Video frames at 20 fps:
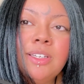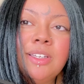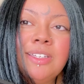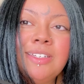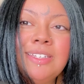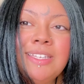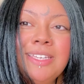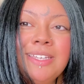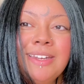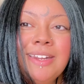
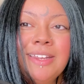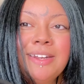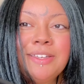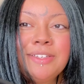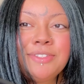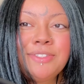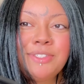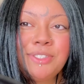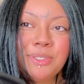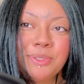need an
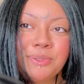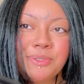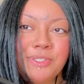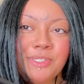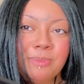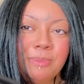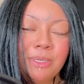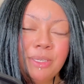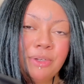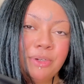excuse
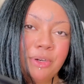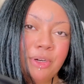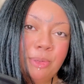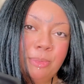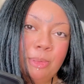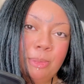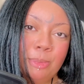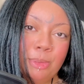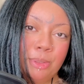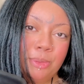to be in
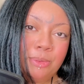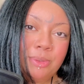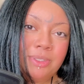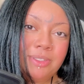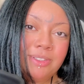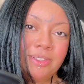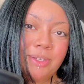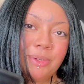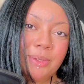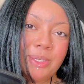hermit
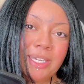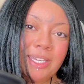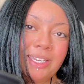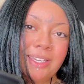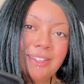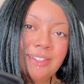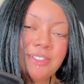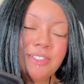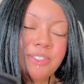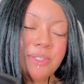mode,
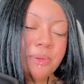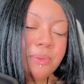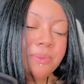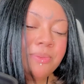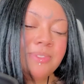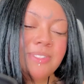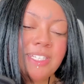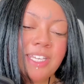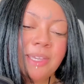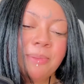okay?
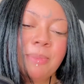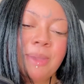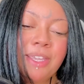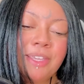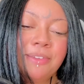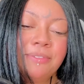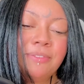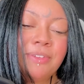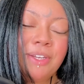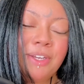Don't take
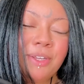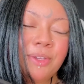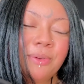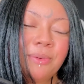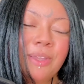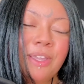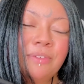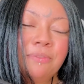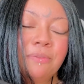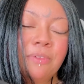my video
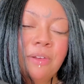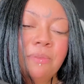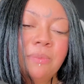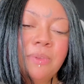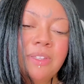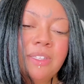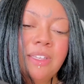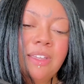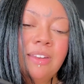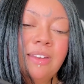and run
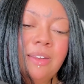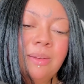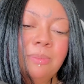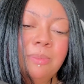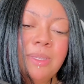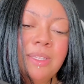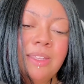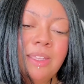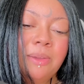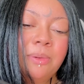with it and
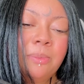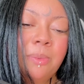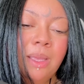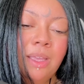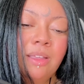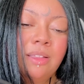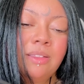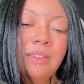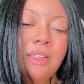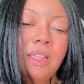be like,
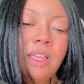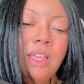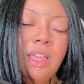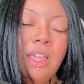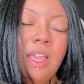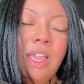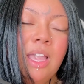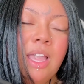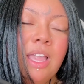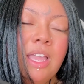well,
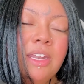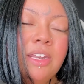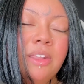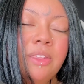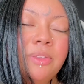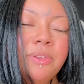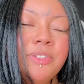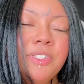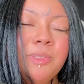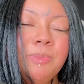
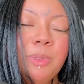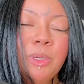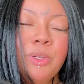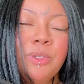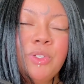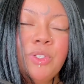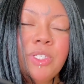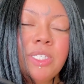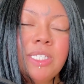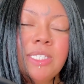another
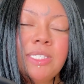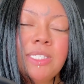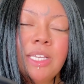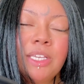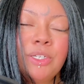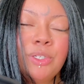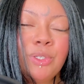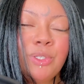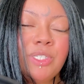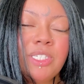spiritualist
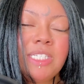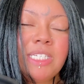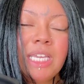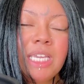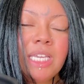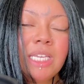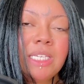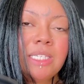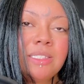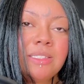
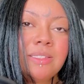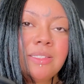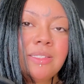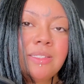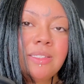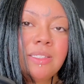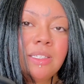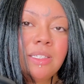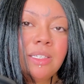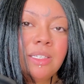
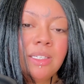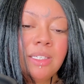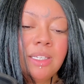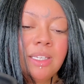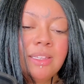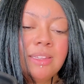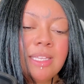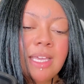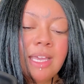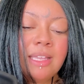understands
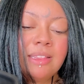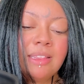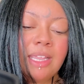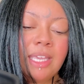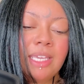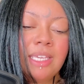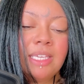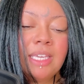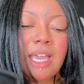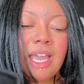that,
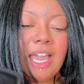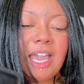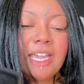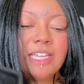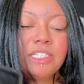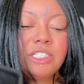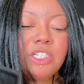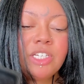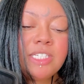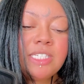like,
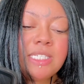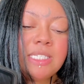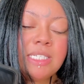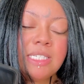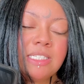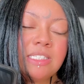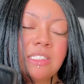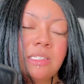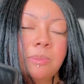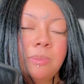I just
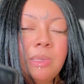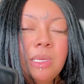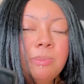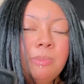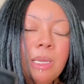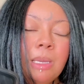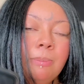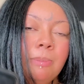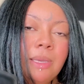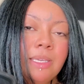need to be
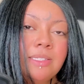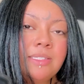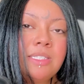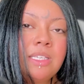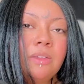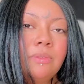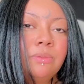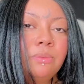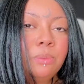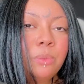by
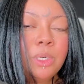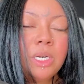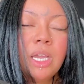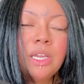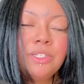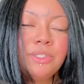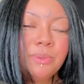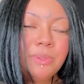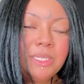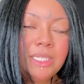myself. We're
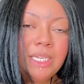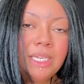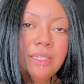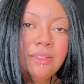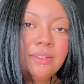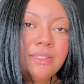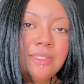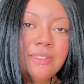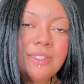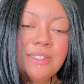not doing
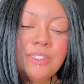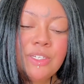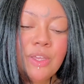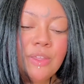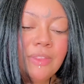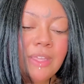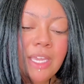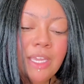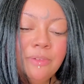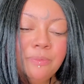that. This is
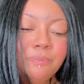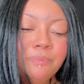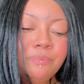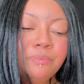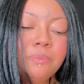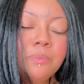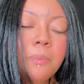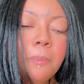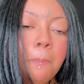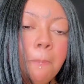not that.
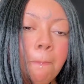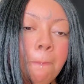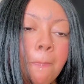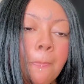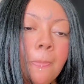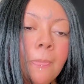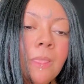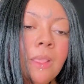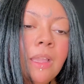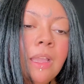
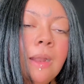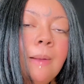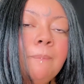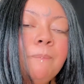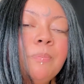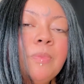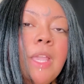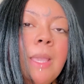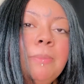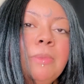
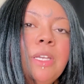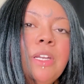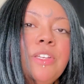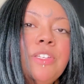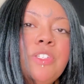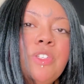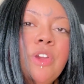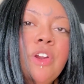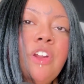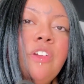I'm going to
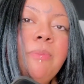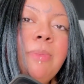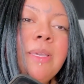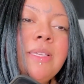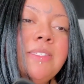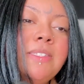start off by